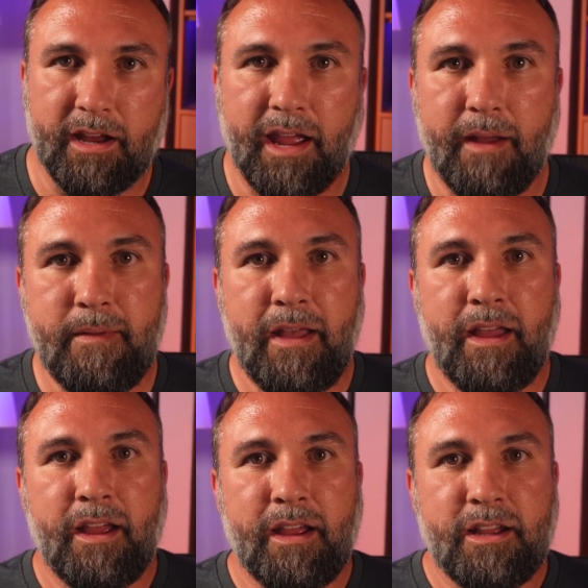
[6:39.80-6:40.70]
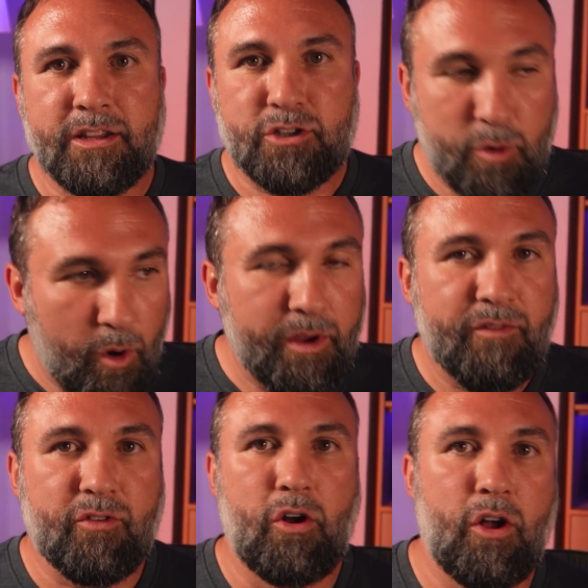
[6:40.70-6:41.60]
okay? It's growing
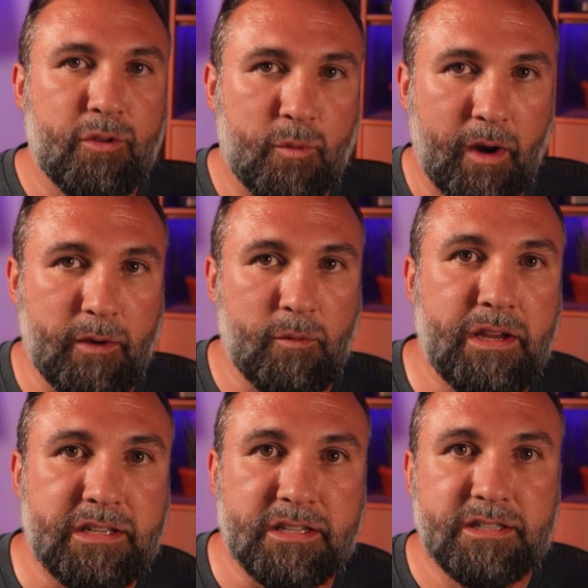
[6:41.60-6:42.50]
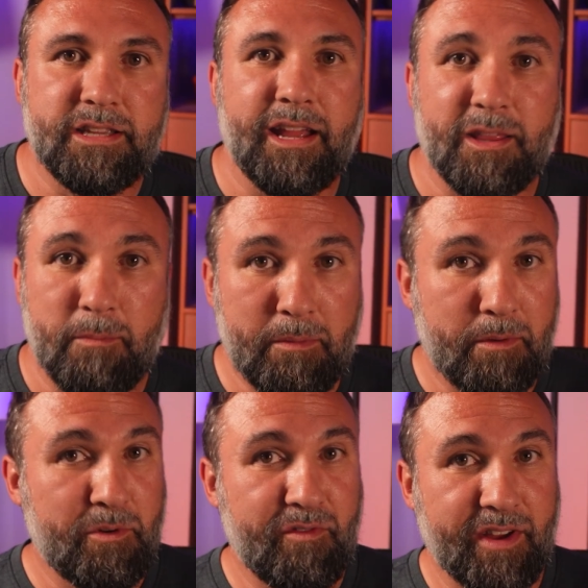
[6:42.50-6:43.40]
for all the right reasons, and the
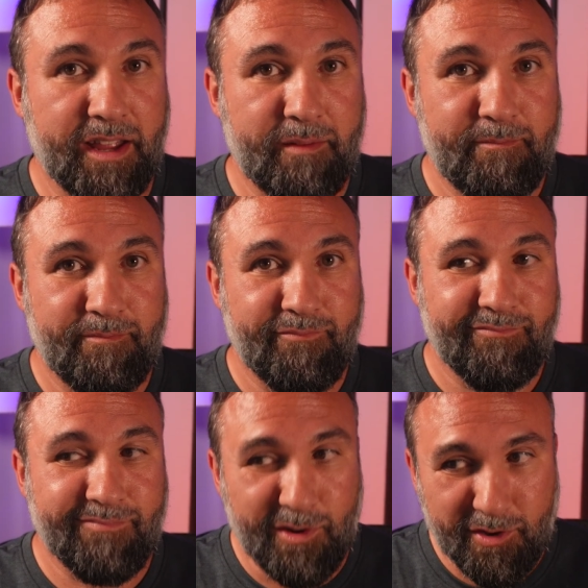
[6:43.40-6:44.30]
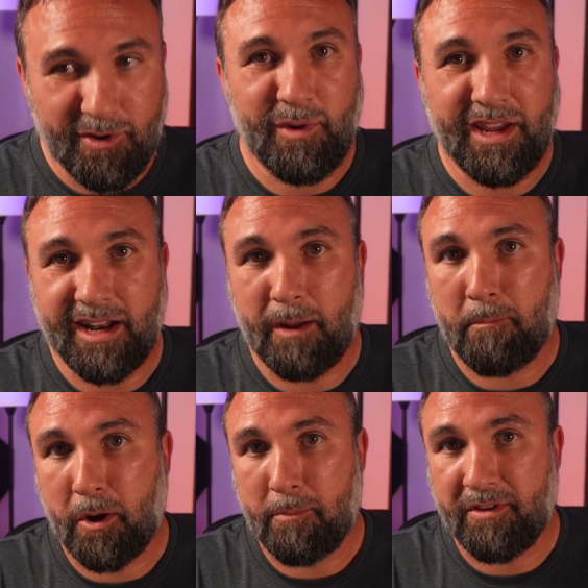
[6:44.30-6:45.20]
people moving in, they're doing it on
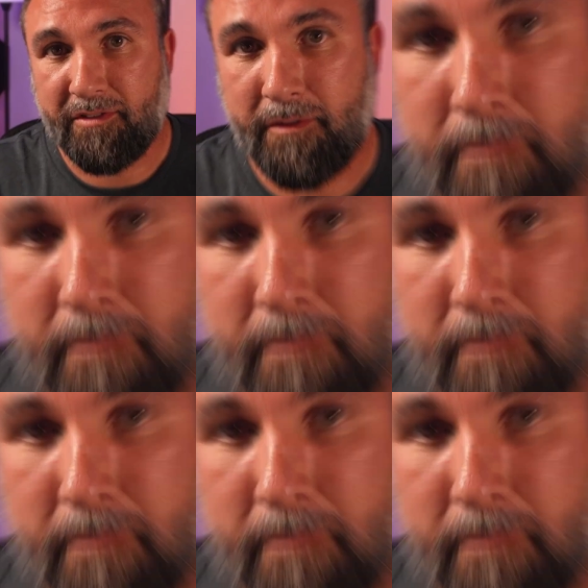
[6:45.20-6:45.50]
purpose.